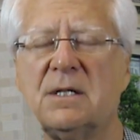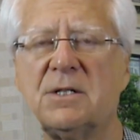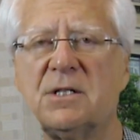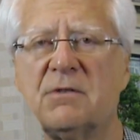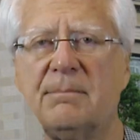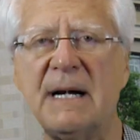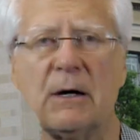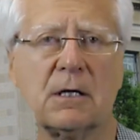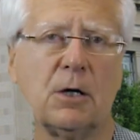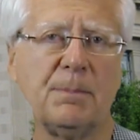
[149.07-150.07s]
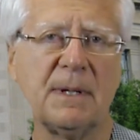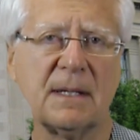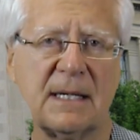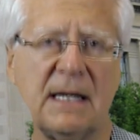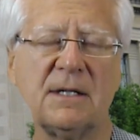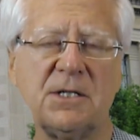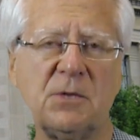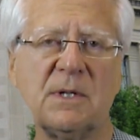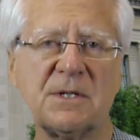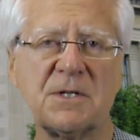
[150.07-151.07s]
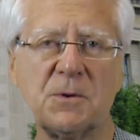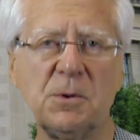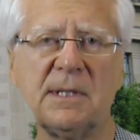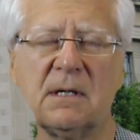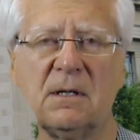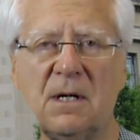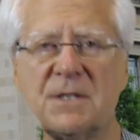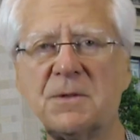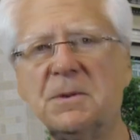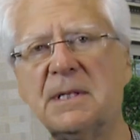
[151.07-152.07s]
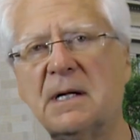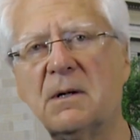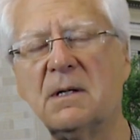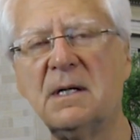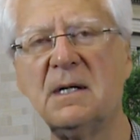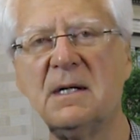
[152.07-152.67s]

She's from Maricopa County. She went to school there, law school there.